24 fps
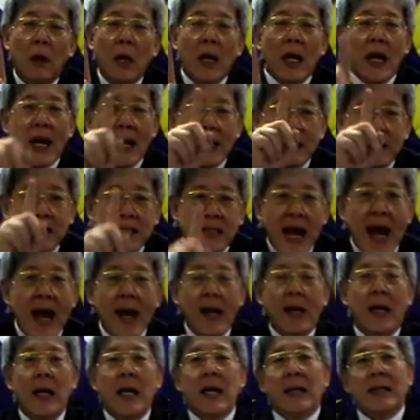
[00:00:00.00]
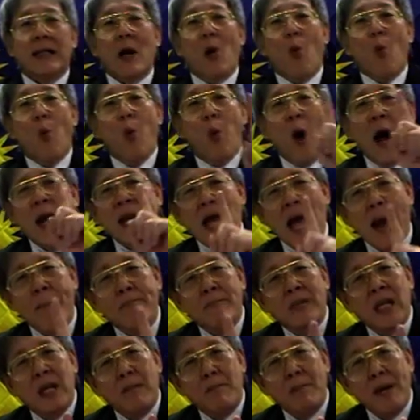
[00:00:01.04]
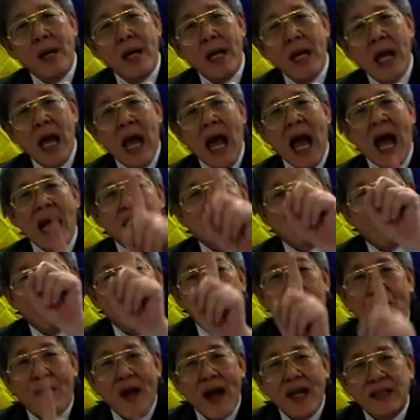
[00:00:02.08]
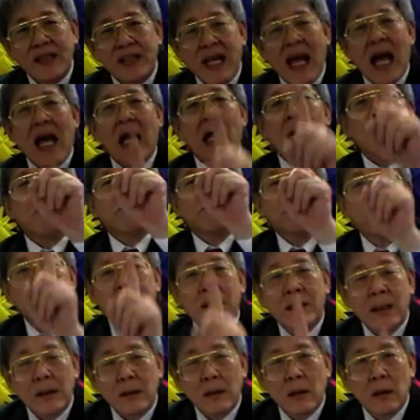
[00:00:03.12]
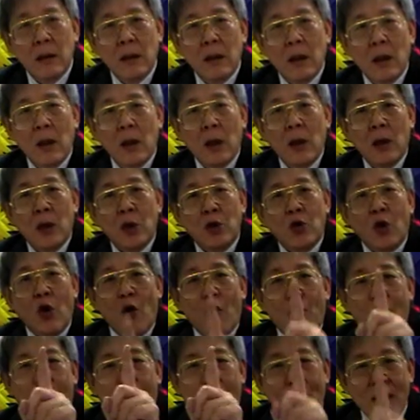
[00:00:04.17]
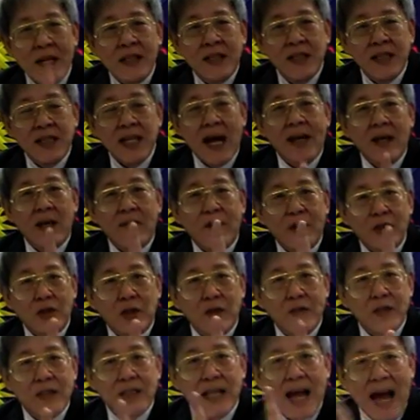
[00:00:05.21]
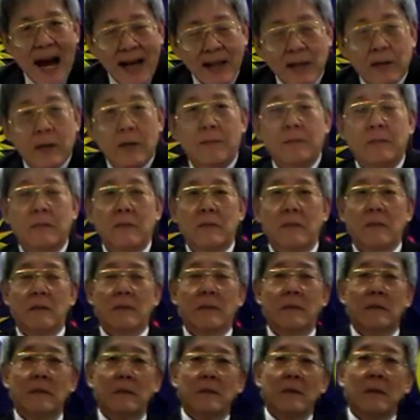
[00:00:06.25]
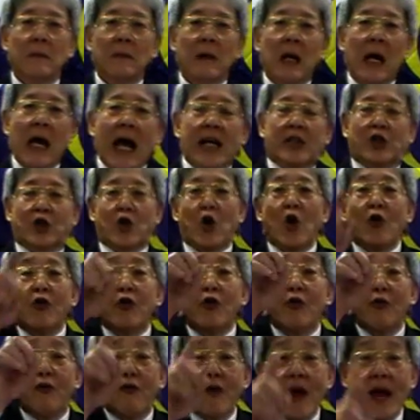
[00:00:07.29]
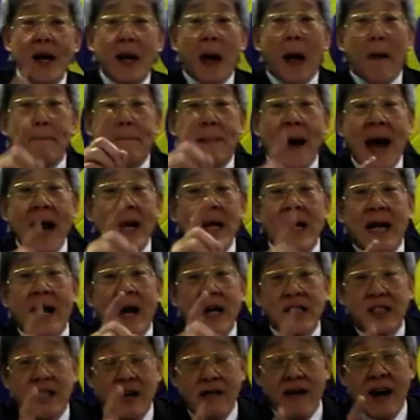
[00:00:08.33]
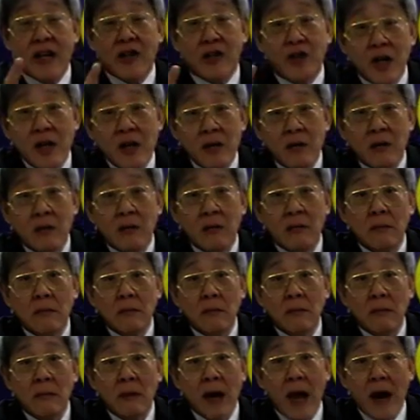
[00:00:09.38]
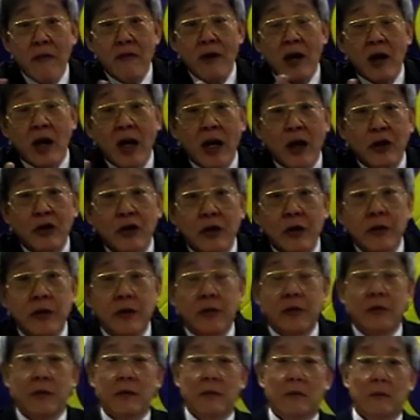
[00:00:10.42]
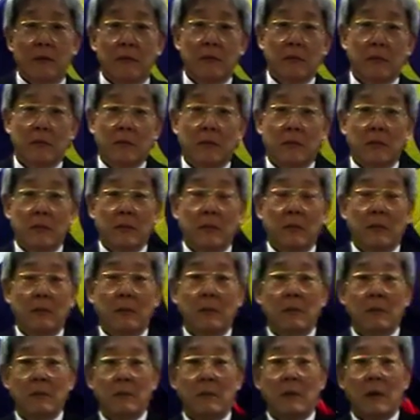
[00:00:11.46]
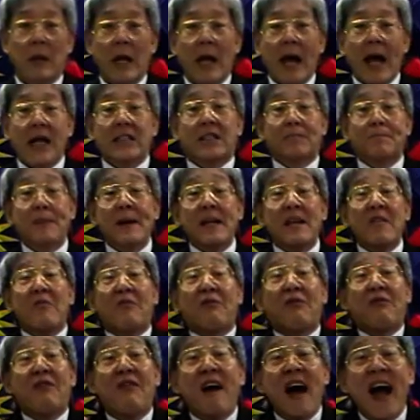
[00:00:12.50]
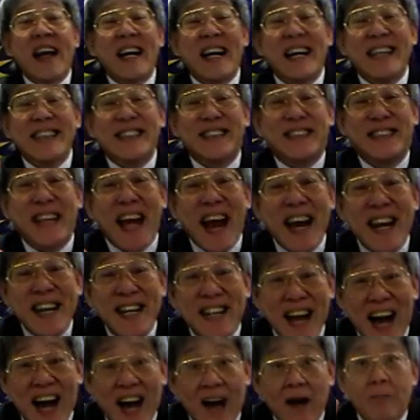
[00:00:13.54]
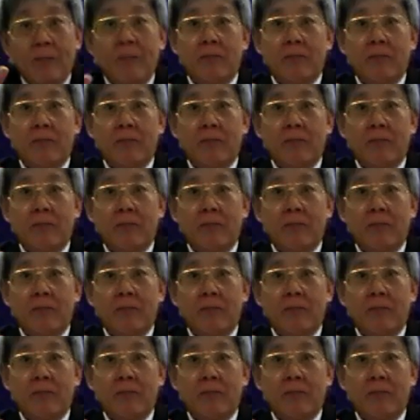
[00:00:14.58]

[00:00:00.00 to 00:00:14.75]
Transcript: in saying that one MDB has confessed, admitted to offences under the Financial Services Act, has contravened Bank Negara's direction and regulations, has paid the fine, denda,